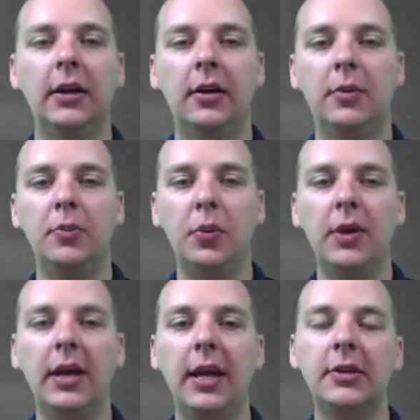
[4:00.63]
um, but
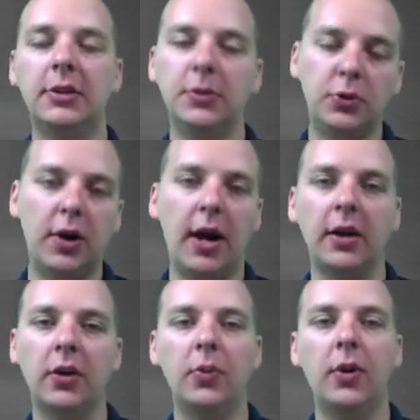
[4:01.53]
we can
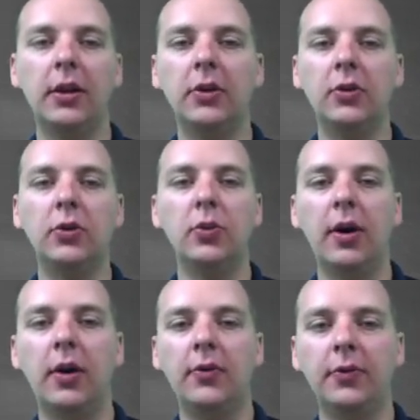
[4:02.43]
subtract away the two
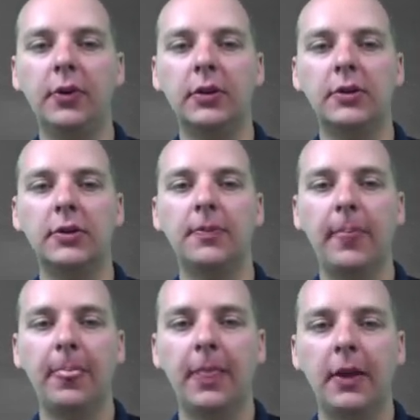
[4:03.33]
L first.
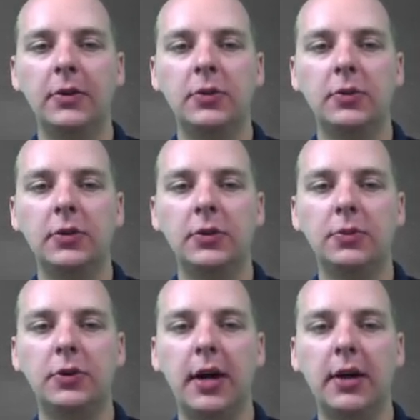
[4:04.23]
So we'll
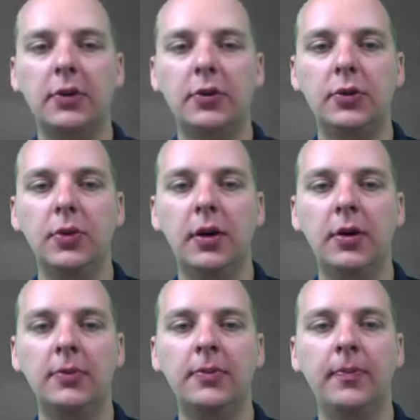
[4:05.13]
subtract two
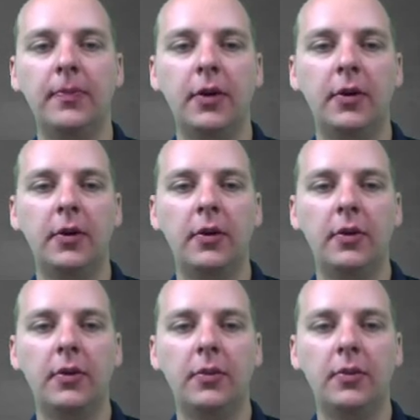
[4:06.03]
L
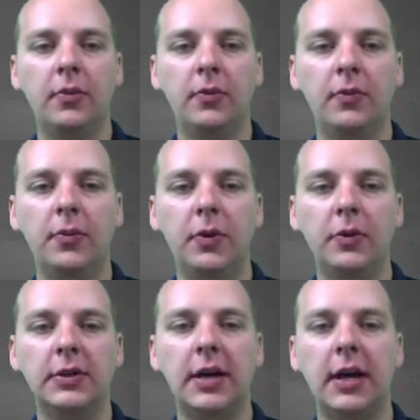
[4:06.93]
from
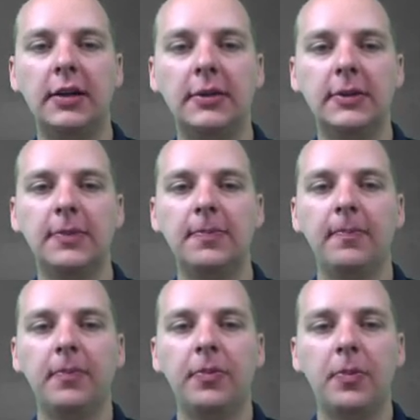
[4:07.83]
both sides,
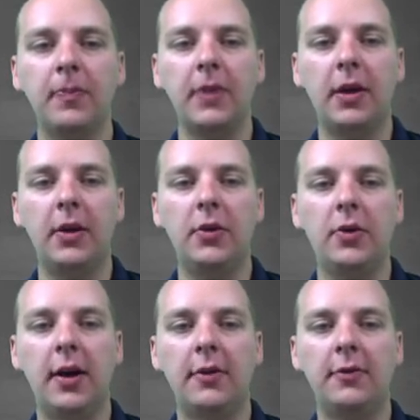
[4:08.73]
and
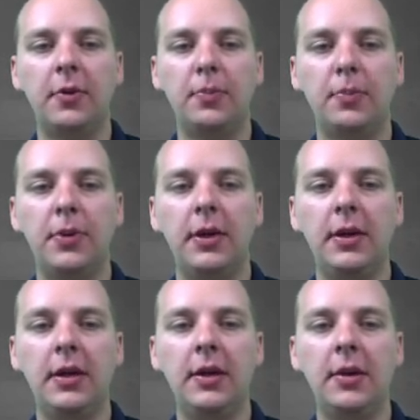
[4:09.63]
you'll have
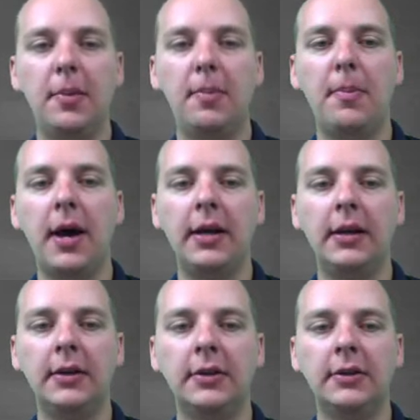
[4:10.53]
P
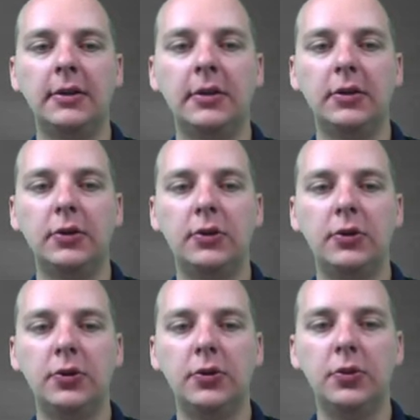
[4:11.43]
minus
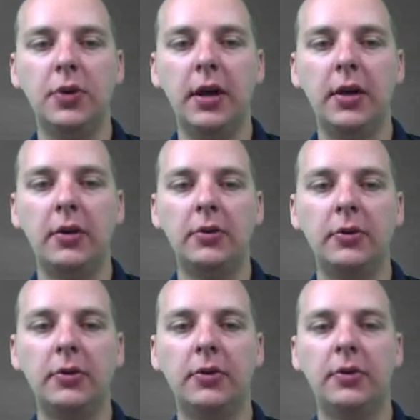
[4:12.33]
two L